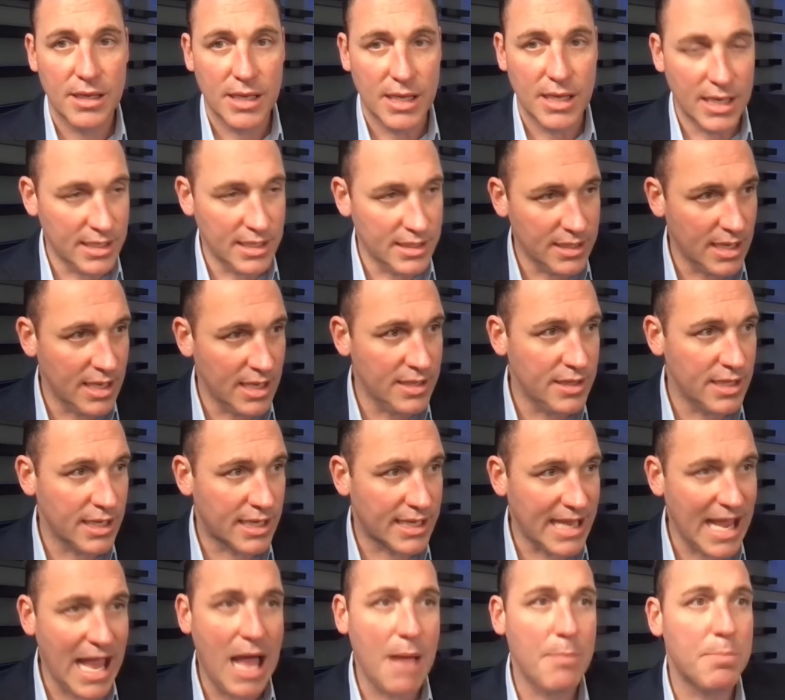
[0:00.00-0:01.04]
in the
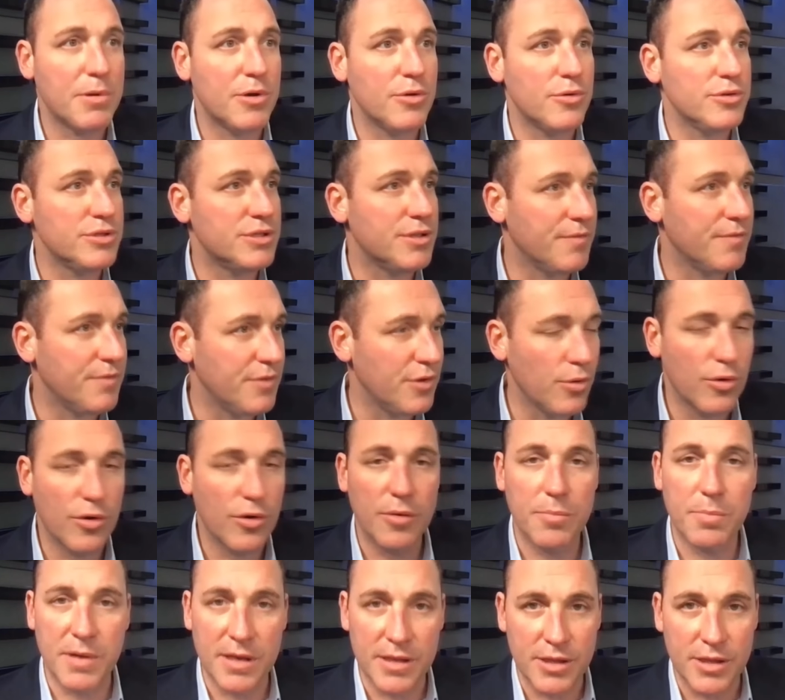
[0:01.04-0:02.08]
capitals of
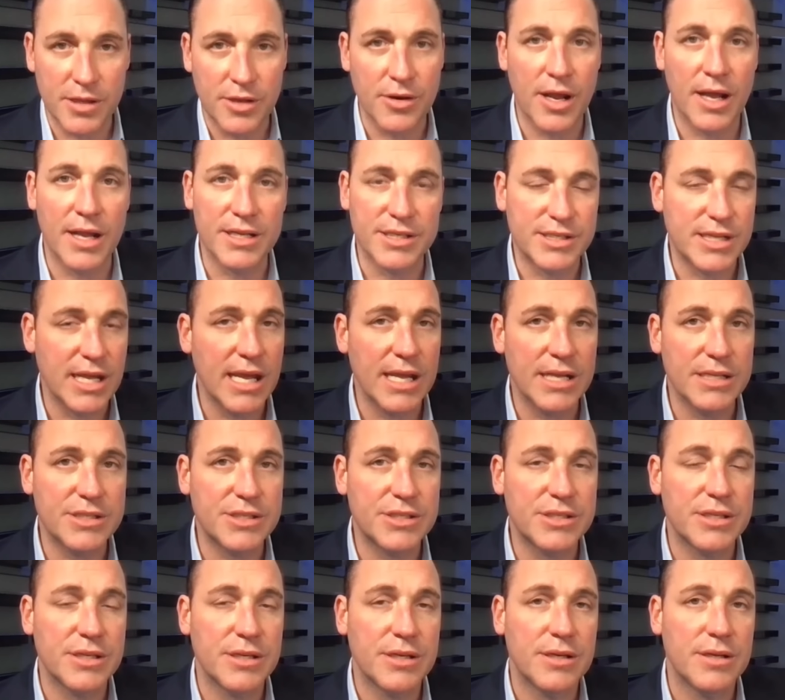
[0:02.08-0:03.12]
Europe and the United States